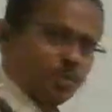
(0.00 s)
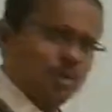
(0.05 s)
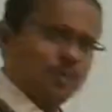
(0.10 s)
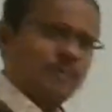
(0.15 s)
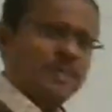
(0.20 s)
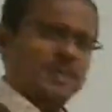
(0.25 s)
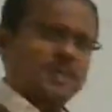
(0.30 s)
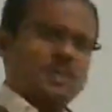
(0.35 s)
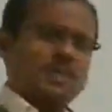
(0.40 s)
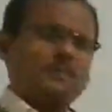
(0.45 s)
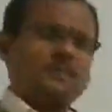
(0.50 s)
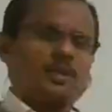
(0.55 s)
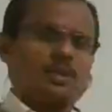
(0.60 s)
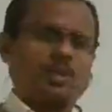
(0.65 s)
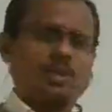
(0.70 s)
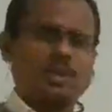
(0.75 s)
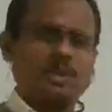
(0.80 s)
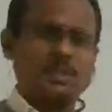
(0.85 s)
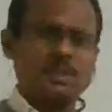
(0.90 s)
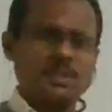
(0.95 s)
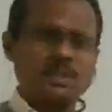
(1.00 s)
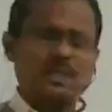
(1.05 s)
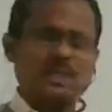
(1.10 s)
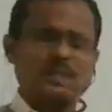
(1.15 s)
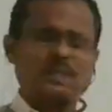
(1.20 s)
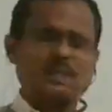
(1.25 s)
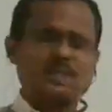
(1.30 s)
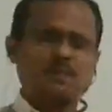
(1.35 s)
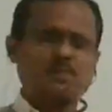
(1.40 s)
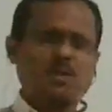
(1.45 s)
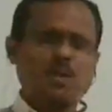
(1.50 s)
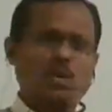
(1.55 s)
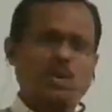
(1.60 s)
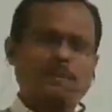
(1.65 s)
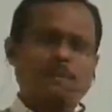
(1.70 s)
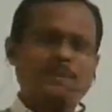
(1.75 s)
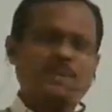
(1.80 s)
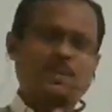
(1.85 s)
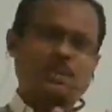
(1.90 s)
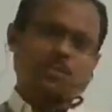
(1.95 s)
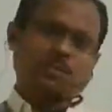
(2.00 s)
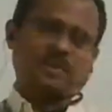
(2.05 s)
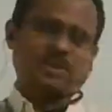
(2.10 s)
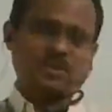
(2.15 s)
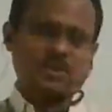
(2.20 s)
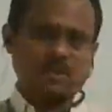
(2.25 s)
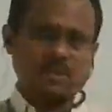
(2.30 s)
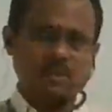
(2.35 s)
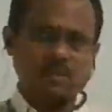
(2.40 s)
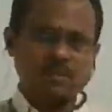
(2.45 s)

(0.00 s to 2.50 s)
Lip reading: we might come across a small bit question.